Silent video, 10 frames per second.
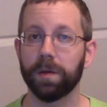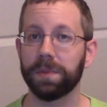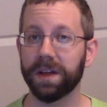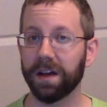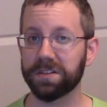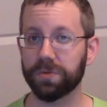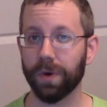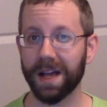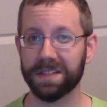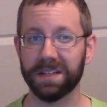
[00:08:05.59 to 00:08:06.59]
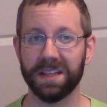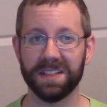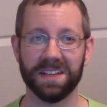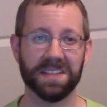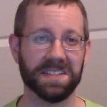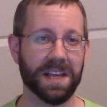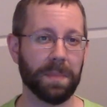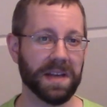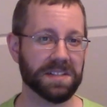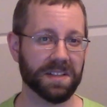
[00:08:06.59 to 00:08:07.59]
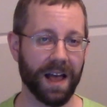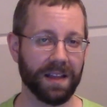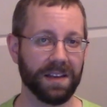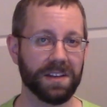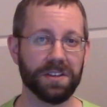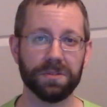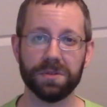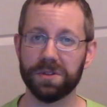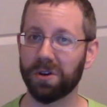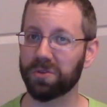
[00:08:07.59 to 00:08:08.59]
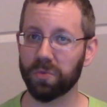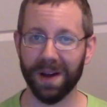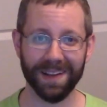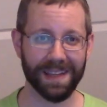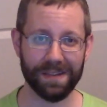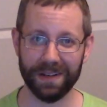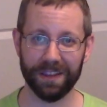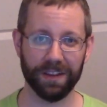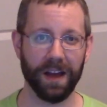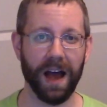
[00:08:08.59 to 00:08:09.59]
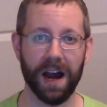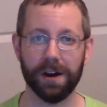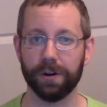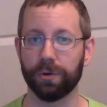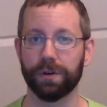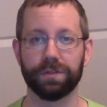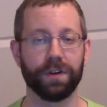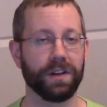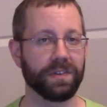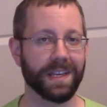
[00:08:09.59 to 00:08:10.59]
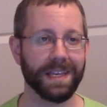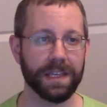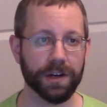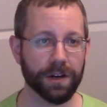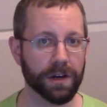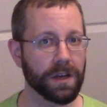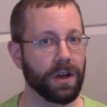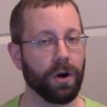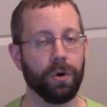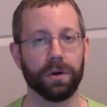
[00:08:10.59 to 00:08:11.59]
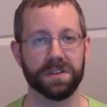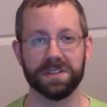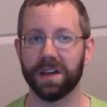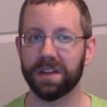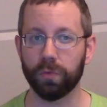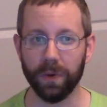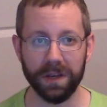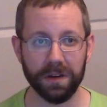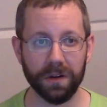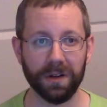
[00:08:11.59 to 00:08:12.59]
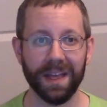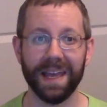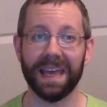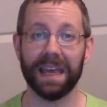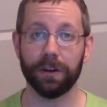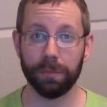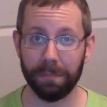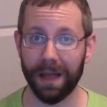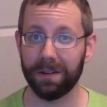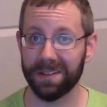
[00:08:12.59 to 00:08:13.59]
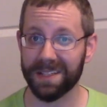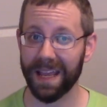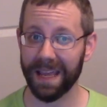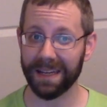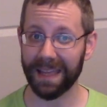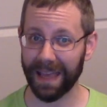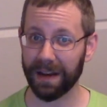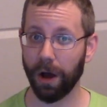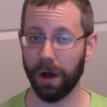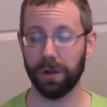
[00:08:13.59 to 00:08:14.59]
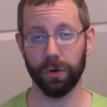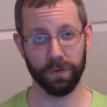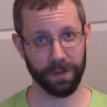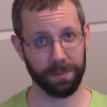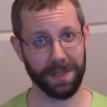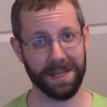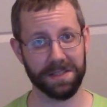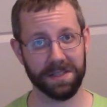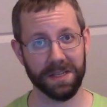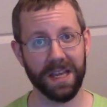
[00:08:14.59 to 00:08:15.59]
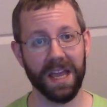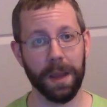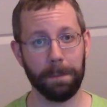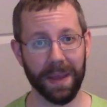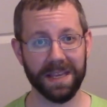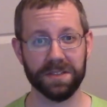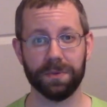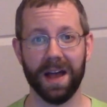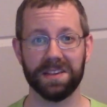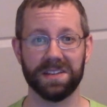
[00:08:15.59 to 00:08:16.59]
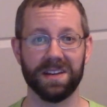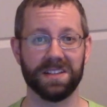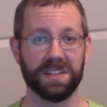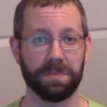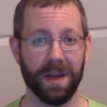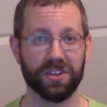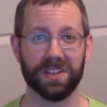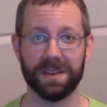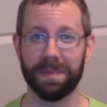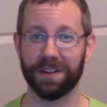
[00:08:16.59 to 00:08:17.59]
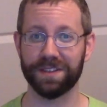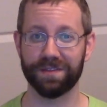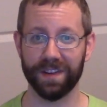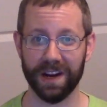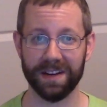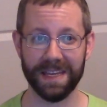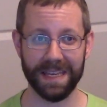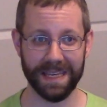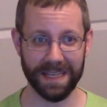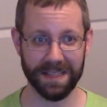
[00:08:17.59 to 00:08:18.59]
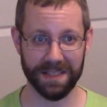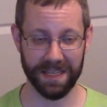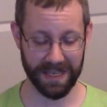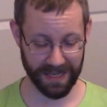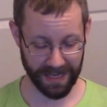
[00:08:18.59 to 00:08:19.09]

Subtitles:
Because rosin is a semi-solid, you don't want to leave it in the car or in front of a heater or a sunny window. It'll melt and get all over the place. Bass rosin especially melts very easy.